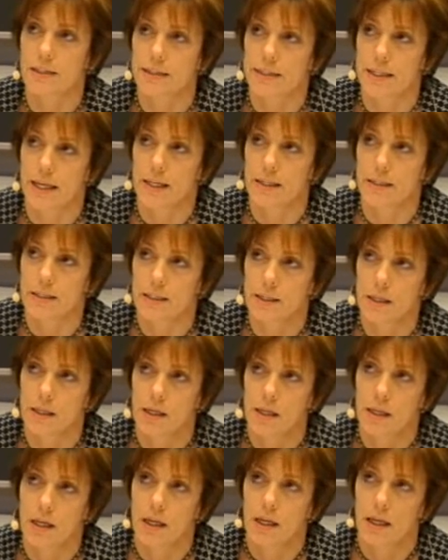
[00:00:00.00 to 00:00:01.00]
States,
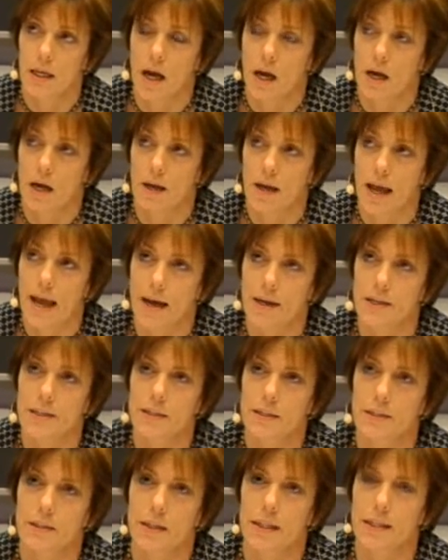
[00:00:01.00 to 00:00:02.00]

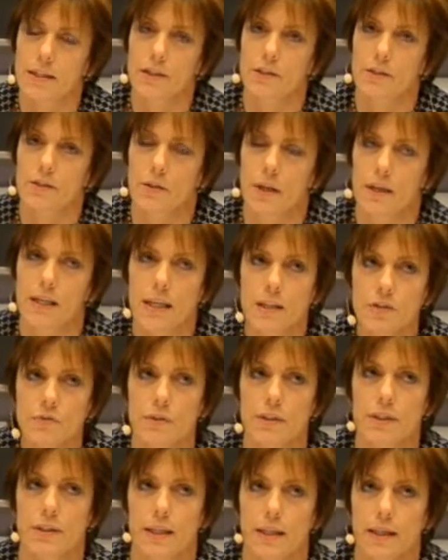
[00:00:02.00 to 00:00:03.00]
has
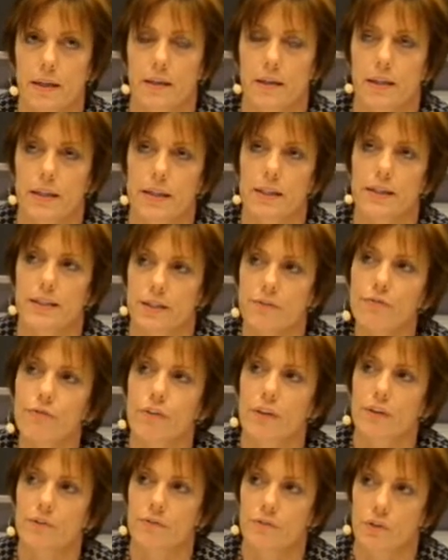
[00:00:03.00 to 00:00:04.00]
interestingly
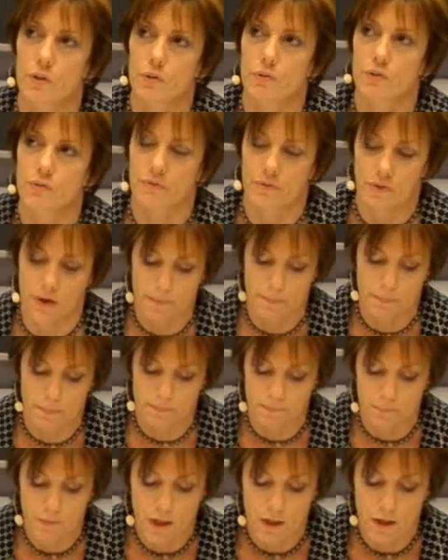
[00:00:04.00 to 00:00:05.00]
different views
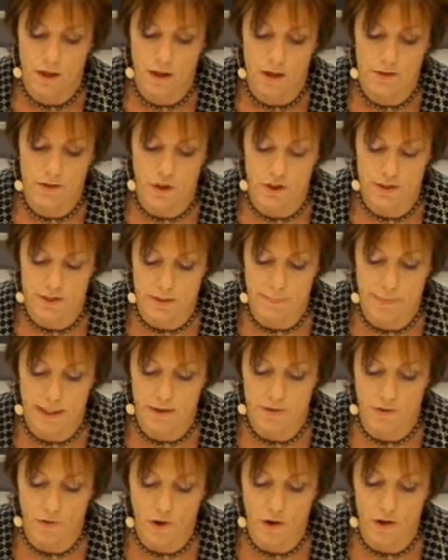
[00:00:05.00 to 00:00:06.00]
from just
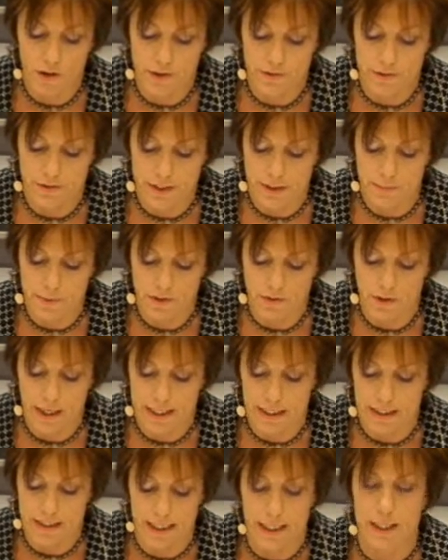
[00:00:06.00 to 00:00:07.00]
about all other
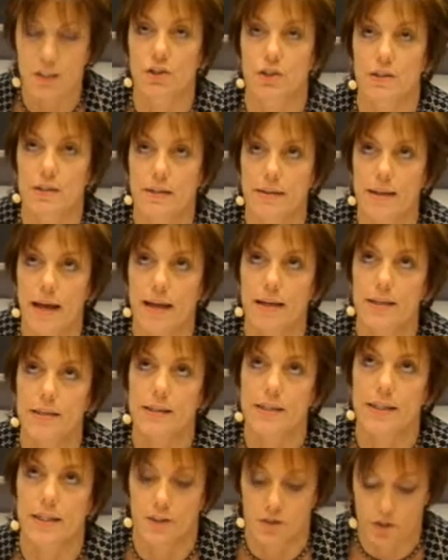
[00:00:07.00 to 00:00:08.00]
democratic nations, and that is
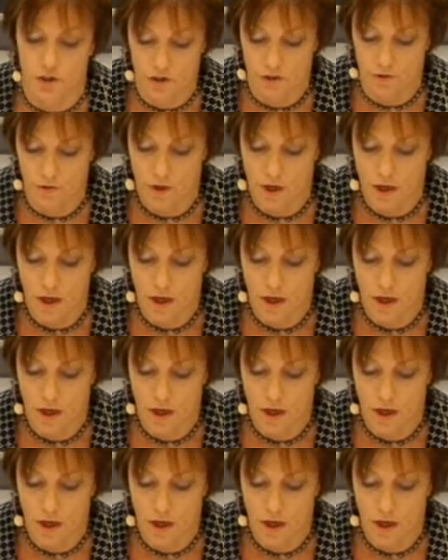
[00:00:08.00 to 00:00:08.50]
the issue